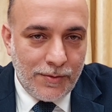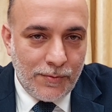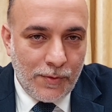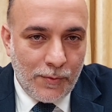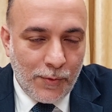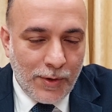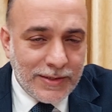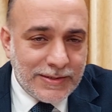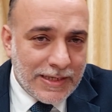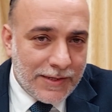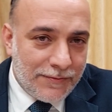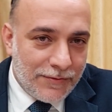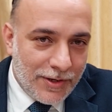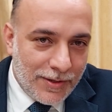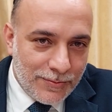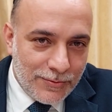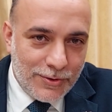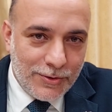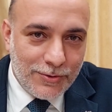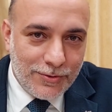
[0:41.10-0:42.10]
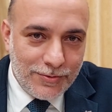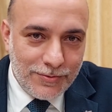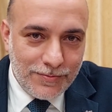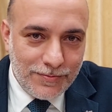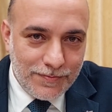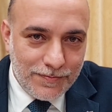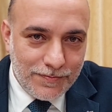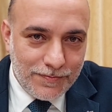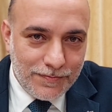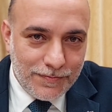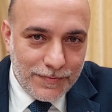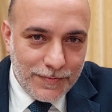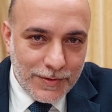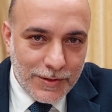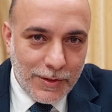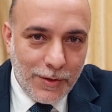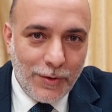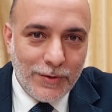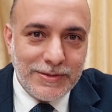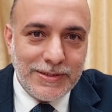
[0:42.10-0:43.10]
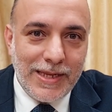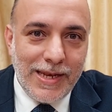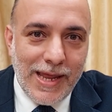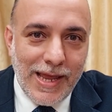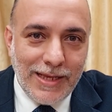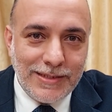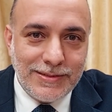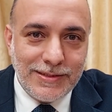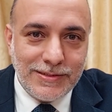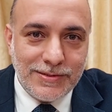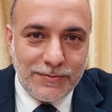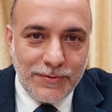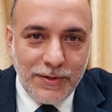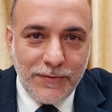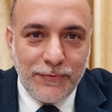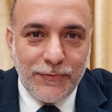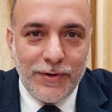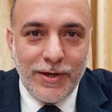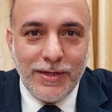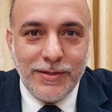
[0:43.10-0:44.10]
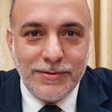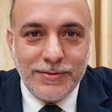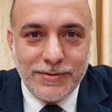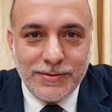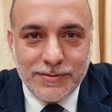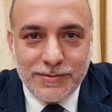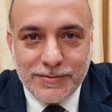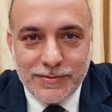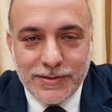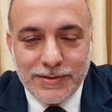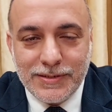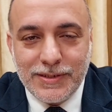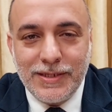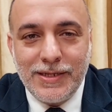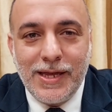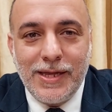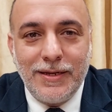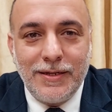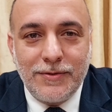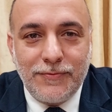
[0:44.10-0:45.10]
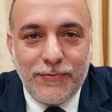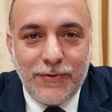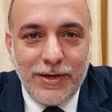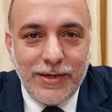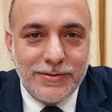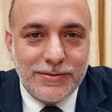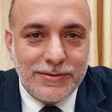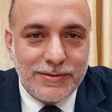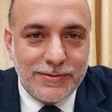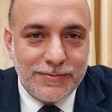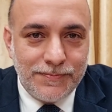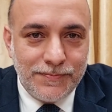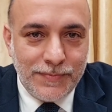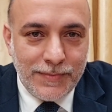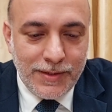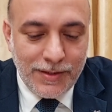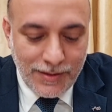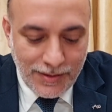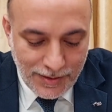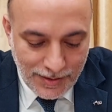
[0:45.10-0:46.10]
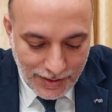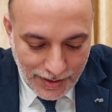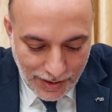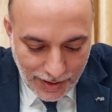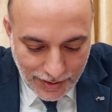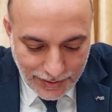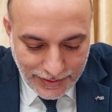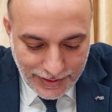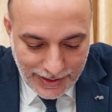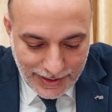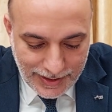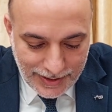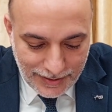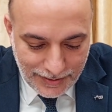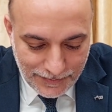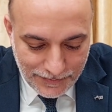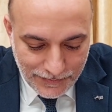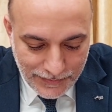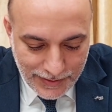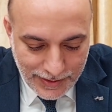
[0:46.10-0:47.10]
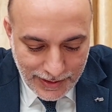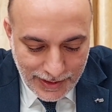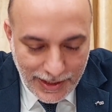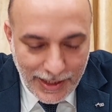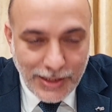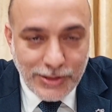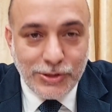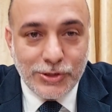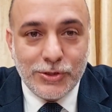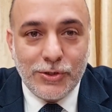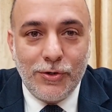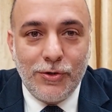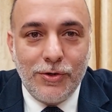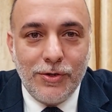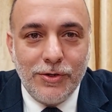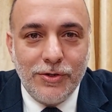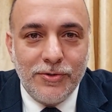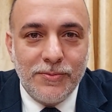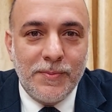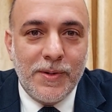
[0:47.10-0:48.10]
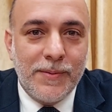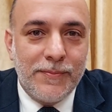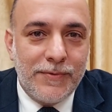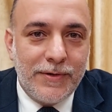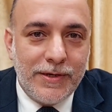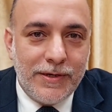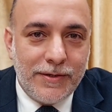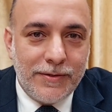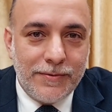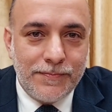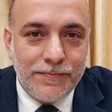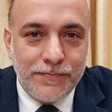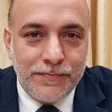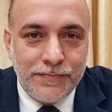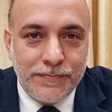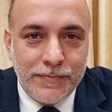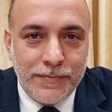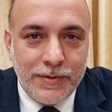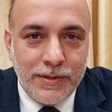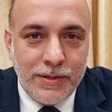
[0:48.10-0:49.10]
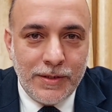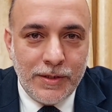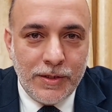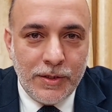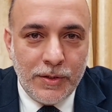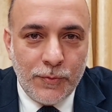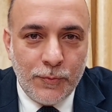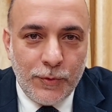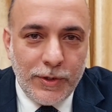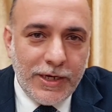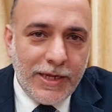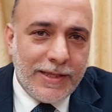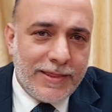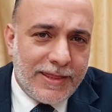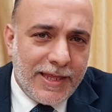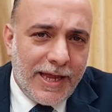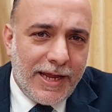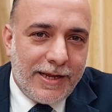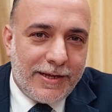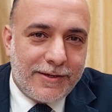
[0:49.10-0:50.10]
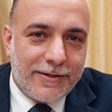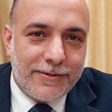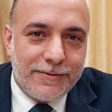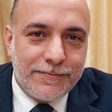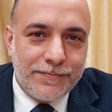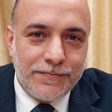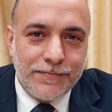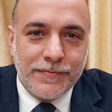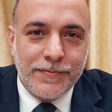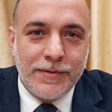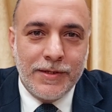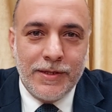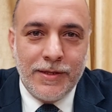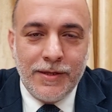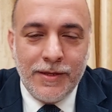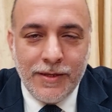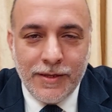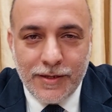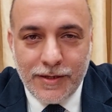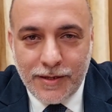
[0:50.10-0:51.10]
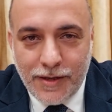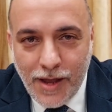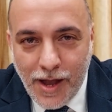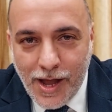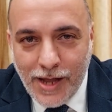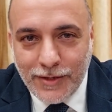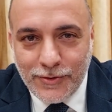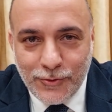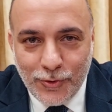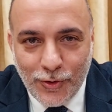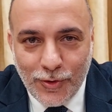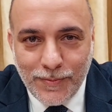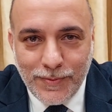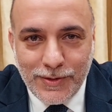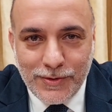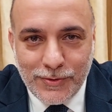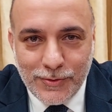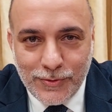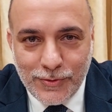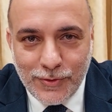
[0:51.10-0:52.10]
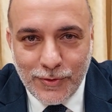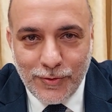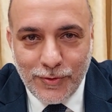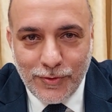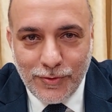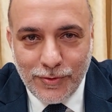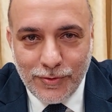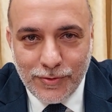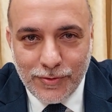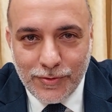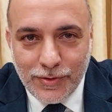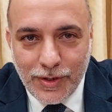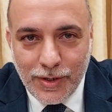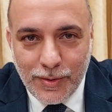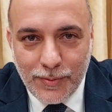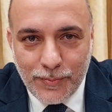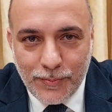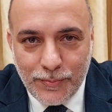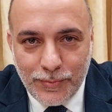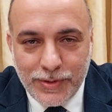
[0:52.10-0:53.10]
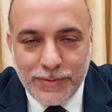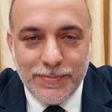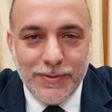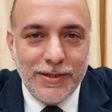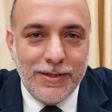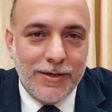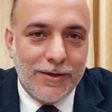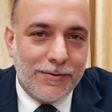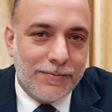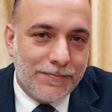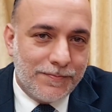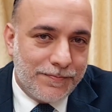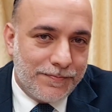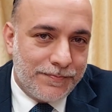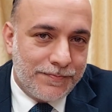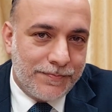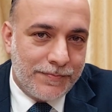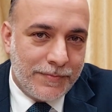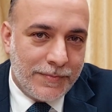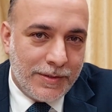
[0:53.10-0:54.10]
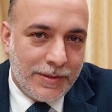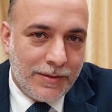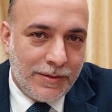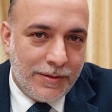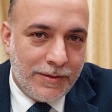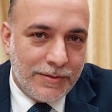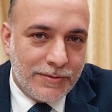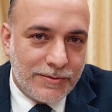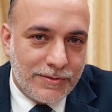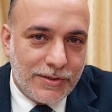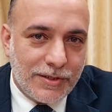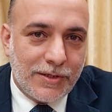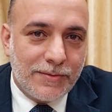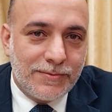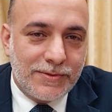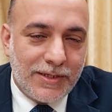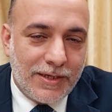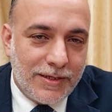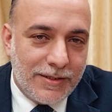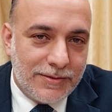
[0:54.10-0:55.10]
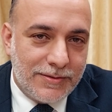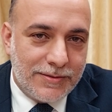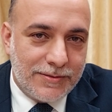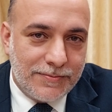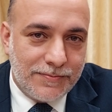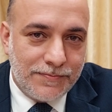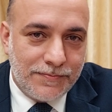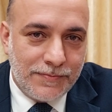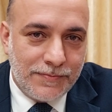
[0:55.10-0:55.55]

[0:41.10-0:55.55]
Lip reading: And what does Avram do? Goes and asks his three friends, his Canaanite friends, Aner, Eshkol, Umamre. What do you think? God told me to do Brit Milah, circumcise.